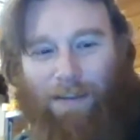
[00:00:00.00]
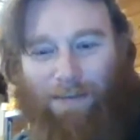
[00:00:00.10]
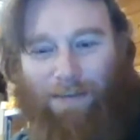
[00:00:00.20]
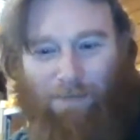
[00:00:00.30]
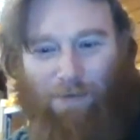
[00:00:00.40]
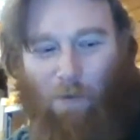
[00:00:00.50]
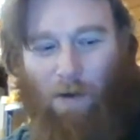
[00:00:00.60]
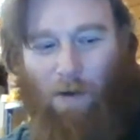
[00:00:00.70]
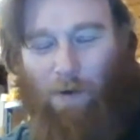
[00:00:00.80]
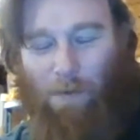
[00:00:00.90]

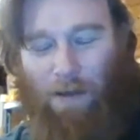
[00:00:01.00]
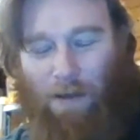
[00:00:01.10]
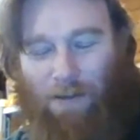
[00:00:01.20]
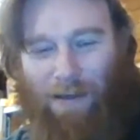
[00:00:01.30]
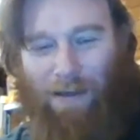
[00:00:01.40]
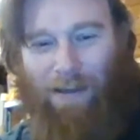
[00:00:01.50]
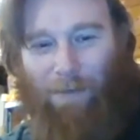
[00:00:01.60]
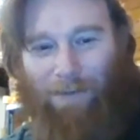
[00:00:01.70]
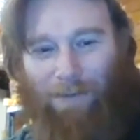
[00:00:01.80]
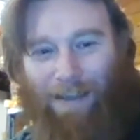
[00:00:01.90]
nobody really mentioned anything
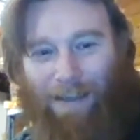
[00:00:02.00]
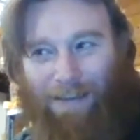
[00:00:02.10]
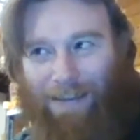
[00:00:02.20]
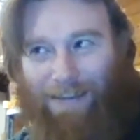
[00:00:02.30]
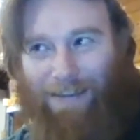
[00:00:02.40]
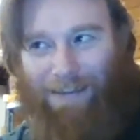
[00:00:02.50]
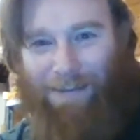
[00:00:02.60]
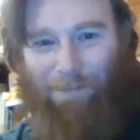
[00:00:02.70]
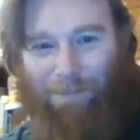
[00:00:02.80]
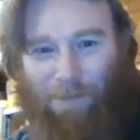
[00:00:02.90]
about that. It's like,
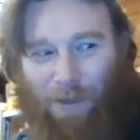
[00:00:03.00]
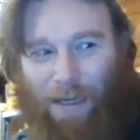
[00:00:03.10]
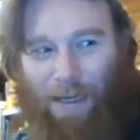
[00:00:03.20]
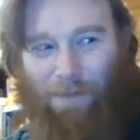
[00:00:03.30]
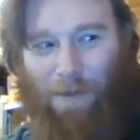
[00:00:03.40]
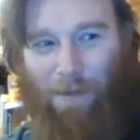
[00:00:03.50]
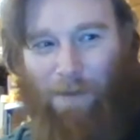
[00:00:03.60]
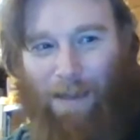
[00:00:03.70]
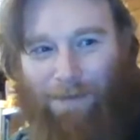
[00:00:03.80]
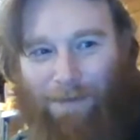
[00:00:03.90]
okay,
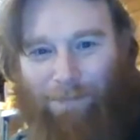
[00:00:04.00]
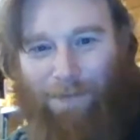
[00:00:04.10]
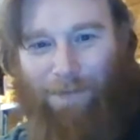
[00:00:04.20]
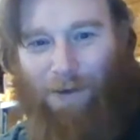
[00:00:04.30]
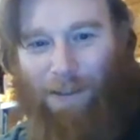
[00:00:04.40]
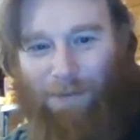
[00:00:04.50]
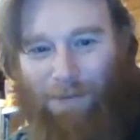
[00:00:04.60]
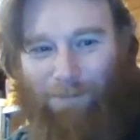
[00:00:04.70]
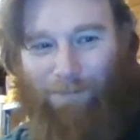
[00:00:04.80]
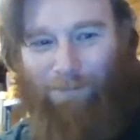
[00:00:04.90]
maybe I
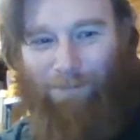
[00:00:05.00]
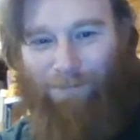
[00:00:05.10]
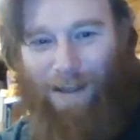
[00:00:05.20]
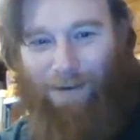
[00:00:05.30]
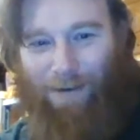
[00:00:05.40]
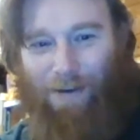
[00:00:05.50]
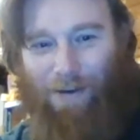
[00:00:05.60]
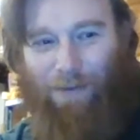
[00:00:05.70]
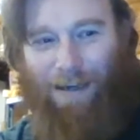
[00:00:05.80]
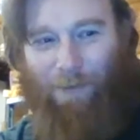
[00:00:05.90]
don't
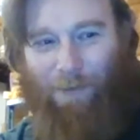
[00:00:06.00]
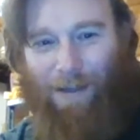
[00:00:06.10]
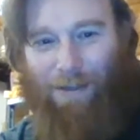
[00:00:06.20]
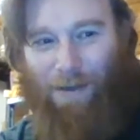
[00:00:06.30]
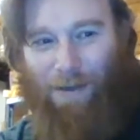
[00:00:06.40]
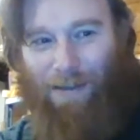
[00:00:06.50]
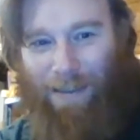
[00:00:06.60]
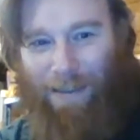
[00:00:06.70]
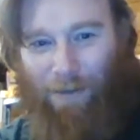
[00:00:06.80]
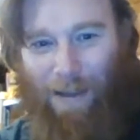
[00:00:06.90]
know. I didn't realize you didn't
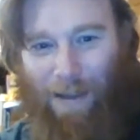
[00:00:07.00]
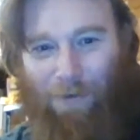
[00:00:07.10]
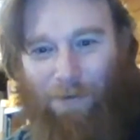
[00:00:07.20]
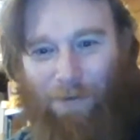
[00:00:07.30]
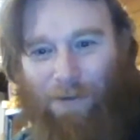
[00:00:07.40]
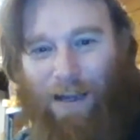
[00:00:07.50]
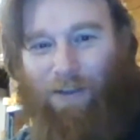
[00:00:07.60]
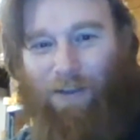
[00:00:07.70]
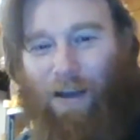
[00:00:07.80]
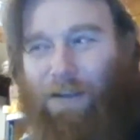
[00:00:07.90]
hear that news. I
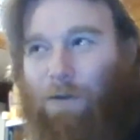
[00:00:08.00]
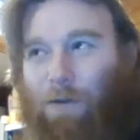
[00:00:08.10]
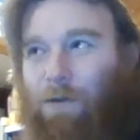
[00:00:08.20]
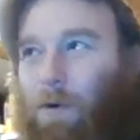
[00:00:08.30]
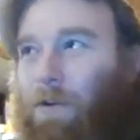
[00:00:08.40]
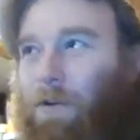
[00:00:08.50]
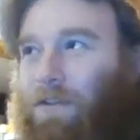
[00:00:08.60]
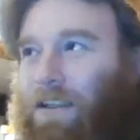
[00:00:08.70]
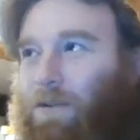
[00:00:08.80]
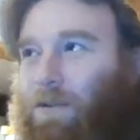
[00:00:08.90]
thought it was
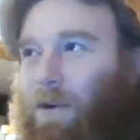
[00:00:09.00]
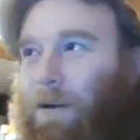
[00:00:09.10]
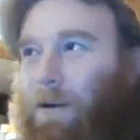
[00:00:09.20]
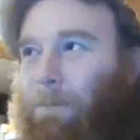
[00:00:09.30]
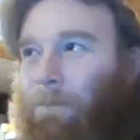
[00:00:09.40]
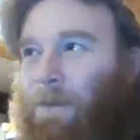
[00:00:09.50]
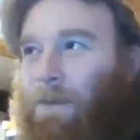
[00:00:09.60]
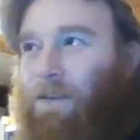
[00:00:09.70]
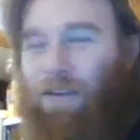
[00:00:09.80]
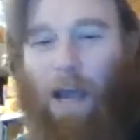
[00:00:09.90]
those things where
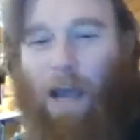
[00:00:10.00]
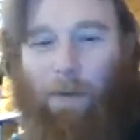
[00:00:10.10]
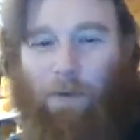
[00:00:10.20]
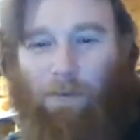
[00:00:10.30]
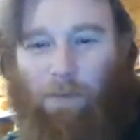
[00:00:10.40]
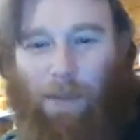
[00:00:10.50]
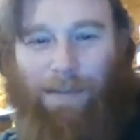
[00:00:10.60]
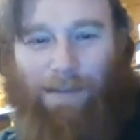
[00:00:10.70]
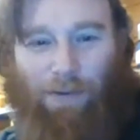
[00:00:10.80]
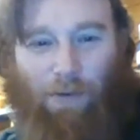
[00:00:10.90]
the topic was
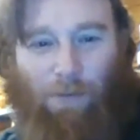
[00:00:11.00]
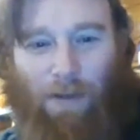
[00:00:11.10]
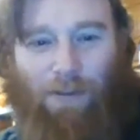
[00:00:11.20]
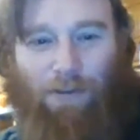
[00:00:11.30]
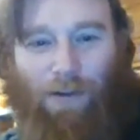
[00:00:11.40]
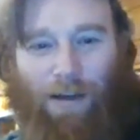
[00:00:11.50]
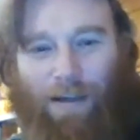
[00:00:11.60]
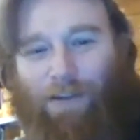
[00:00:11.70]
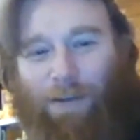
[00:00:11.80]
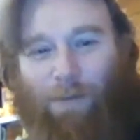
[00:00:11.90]
beaten too much already
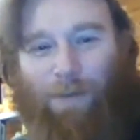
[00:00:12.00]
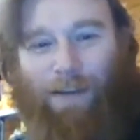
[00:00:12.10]
or something.